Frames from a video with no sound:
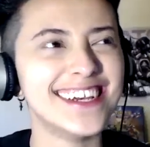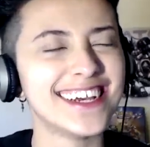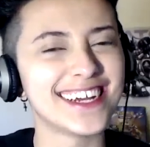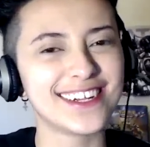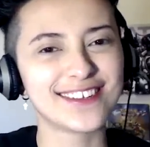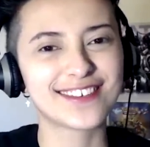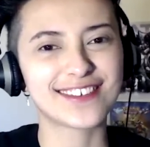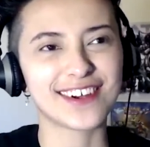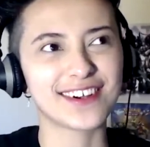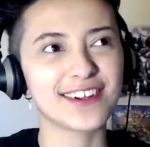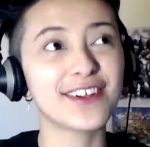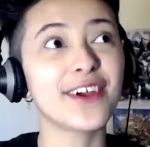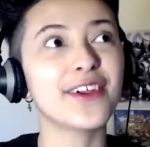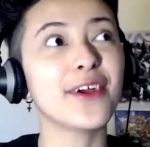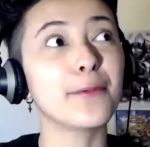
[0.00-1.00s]
And you start...
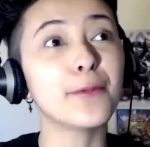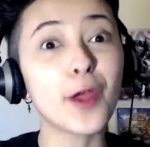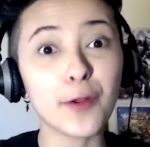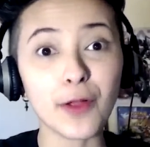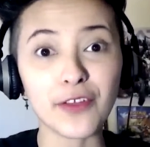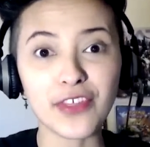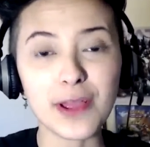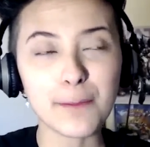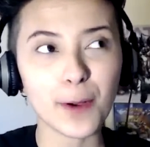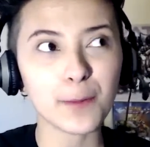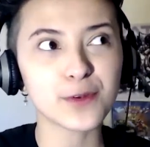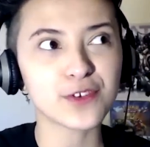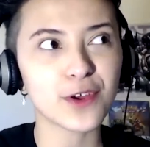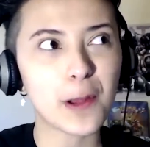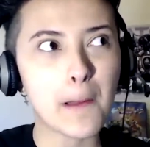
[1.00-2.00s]
No, I think
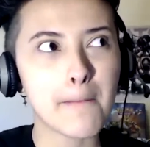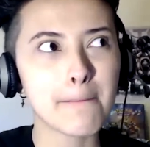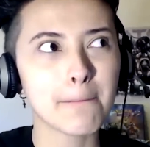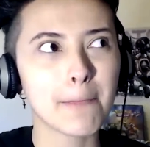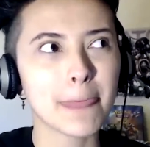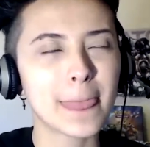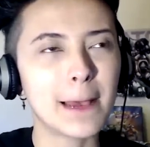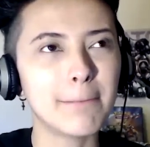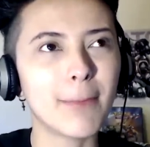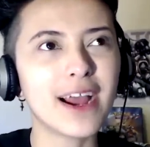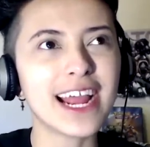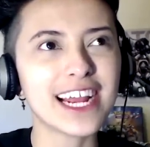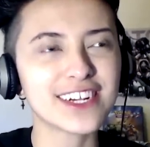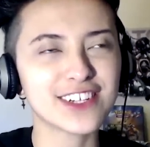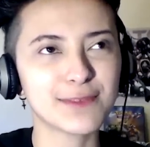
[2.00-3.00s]
Bulbasaur
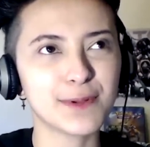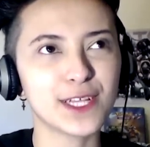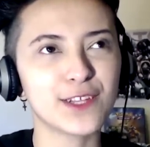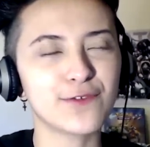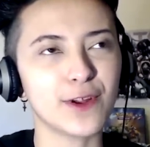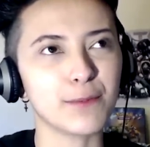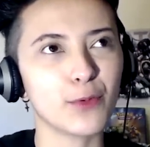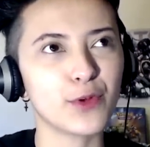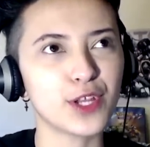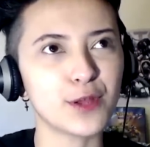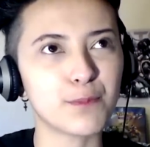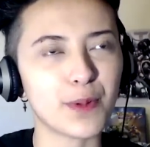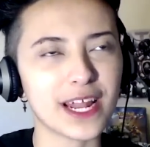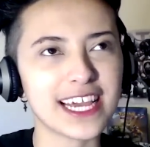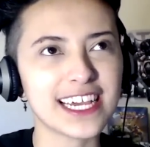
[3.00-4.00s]
might actually be in the front, but when you
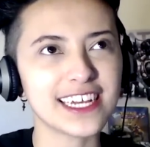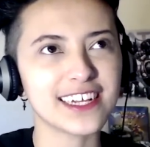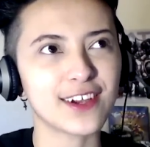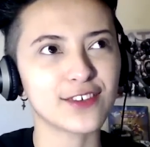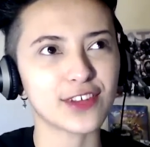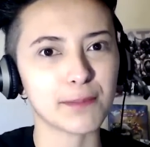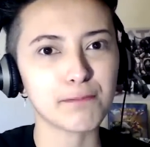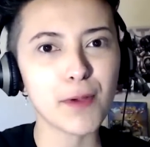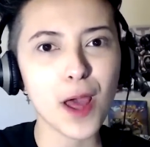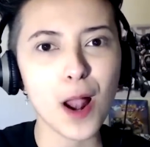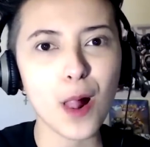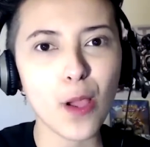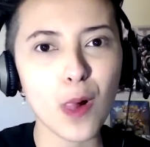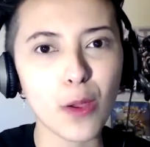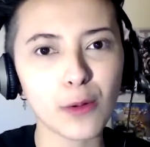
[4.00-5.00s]
play it, it goes like...
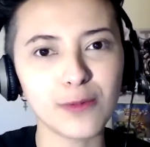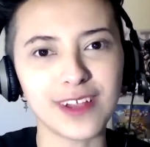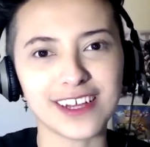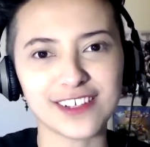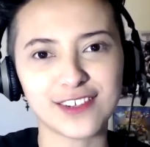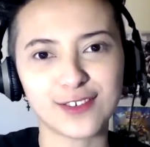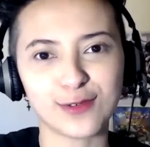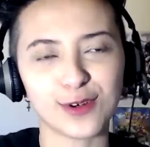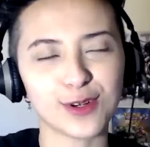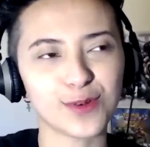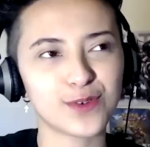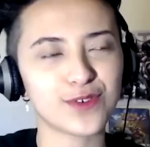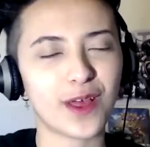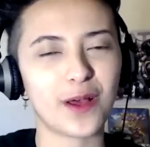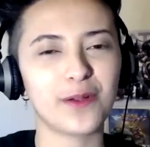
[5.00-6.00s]
boo! Like
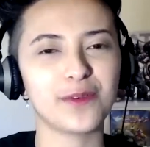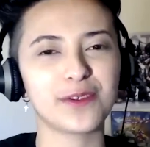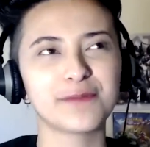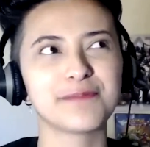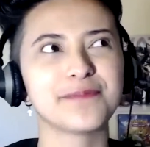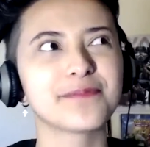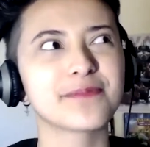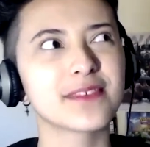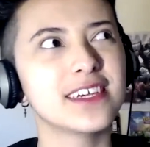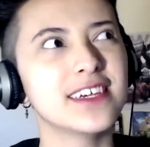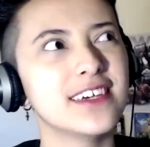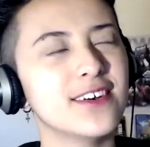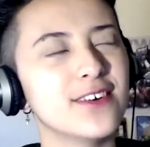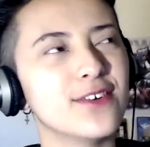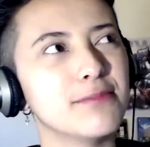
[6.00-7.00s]
Squirtle sound.
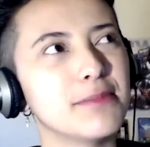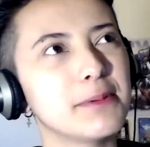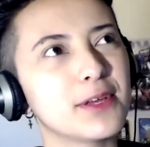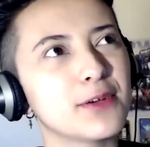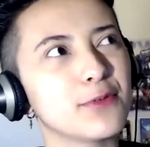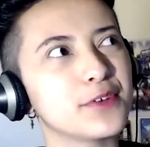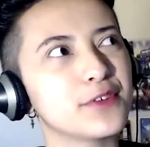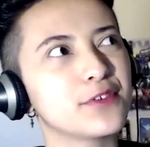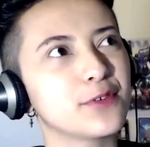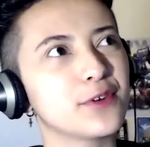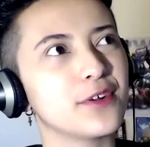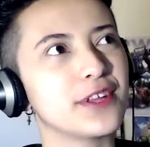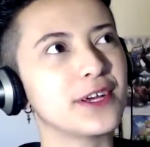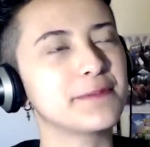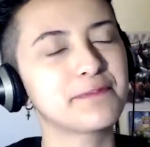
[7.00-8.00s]
Or maybe it was
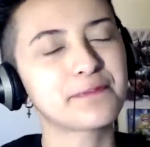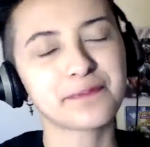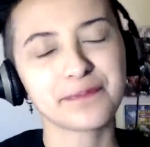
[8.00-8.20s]
Squirtle then.